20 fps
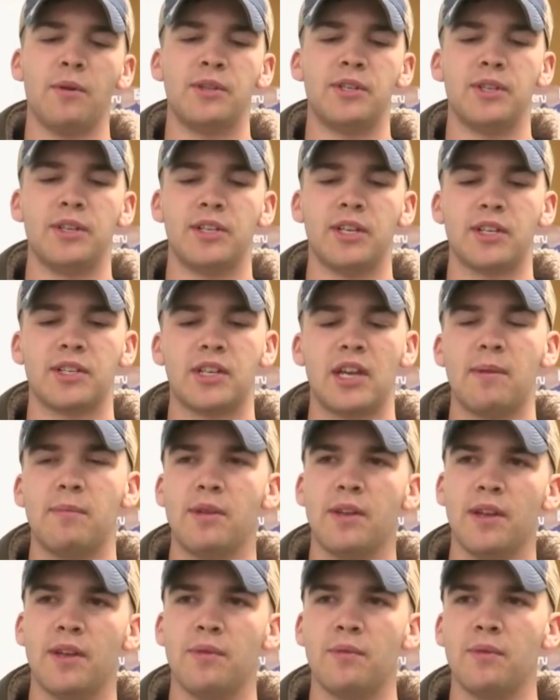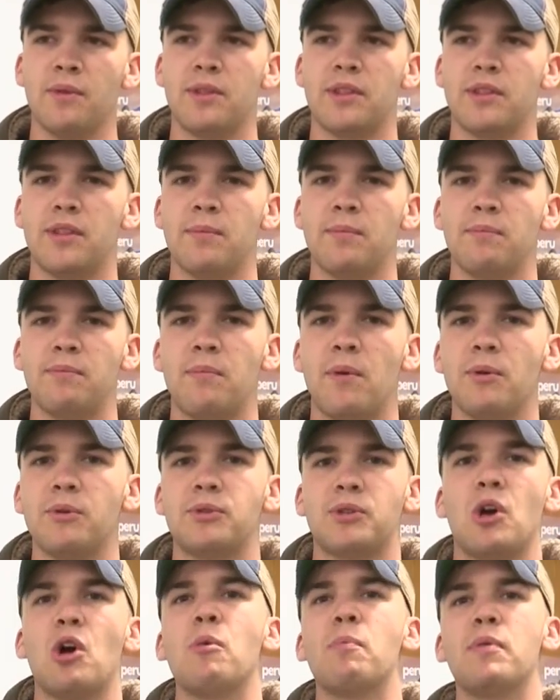I would suggest coming in with the
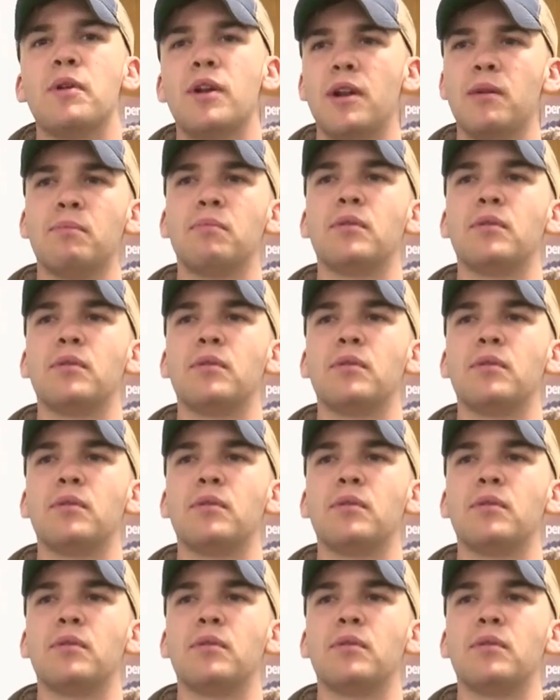most open